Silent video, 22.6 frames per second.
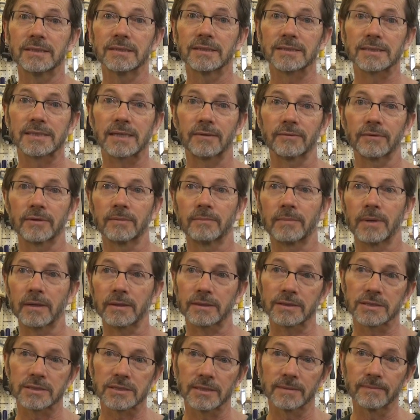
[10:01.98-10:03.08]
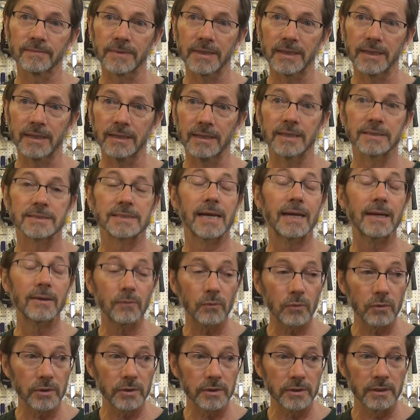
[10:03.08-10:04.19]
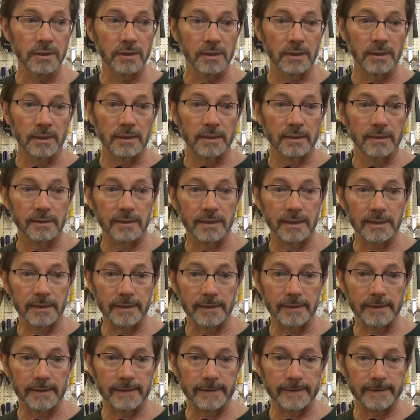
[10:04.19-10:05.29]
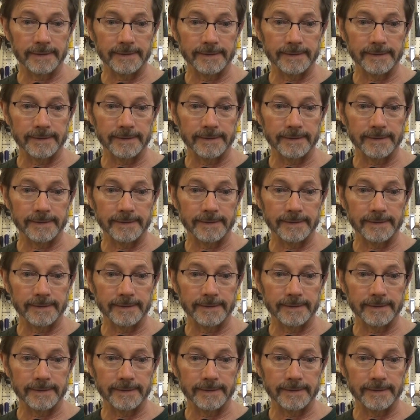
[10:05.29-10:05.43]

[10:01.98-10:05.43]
this out in the market someday, as I would, then